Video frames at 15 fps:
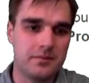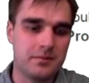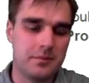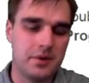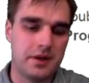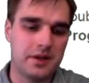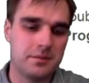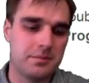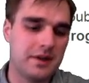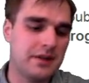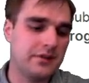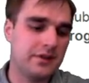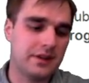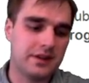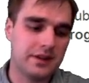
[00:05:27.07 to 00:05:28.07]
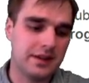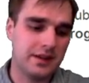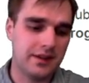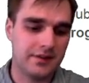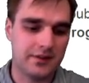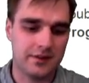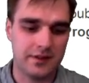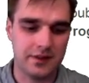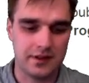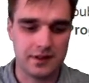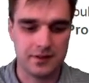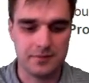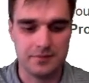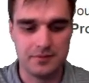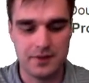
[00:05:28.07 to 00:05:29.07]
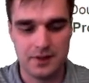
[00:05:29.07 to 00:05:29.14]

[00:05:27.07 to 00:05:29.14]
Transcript: but basically it's the